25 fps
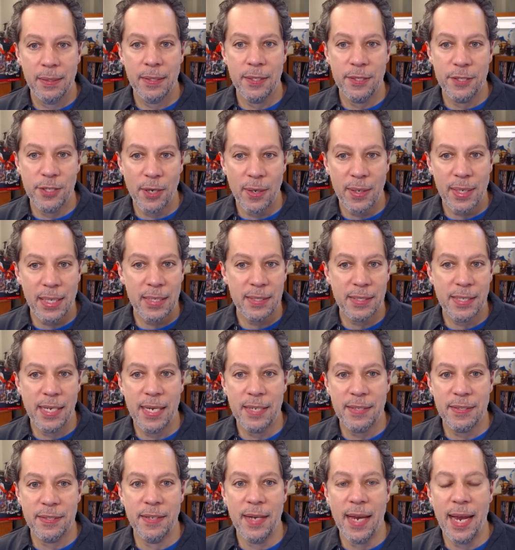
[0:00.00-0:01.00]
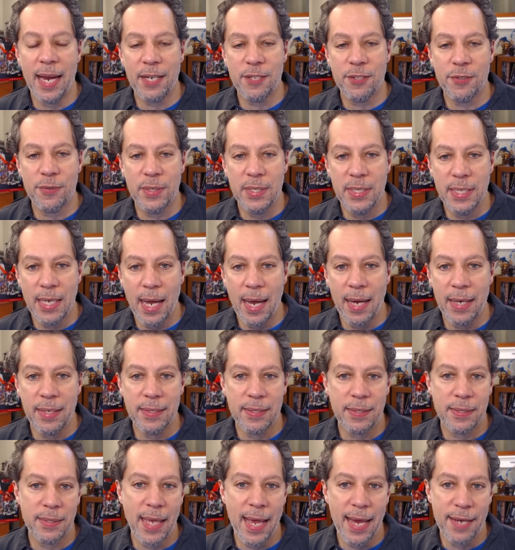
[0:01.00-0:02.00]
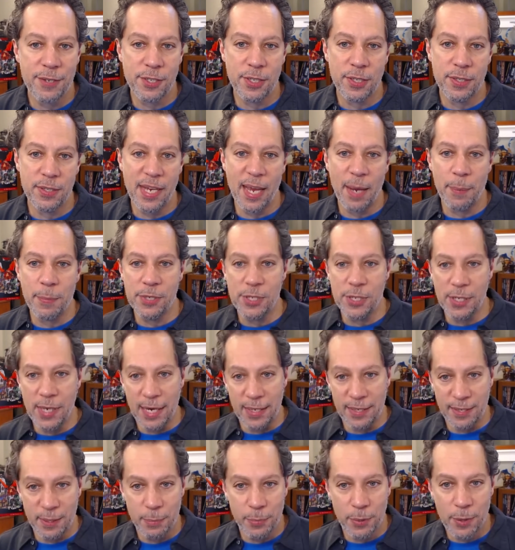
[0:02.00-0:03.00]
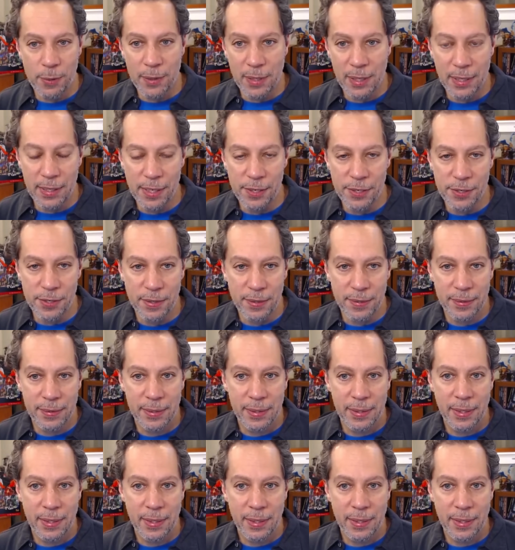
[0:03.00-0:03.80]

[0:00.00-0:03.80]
the target takes an extra 9 slashing damage and has the prone condition.